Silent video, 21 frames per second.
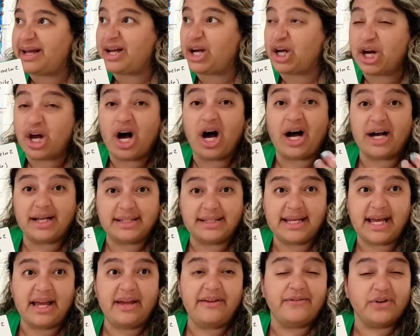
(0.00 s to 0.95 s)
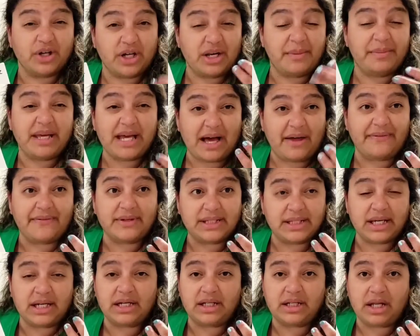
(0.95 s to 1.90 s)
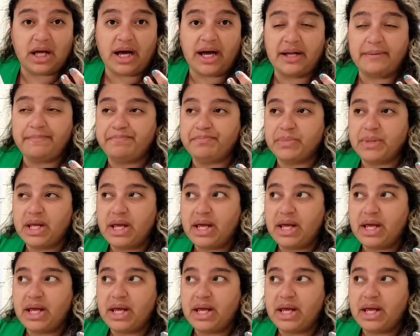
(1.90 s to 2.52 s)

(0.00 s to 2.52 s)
like on a hot day, if you're going to be out in the sun a lot,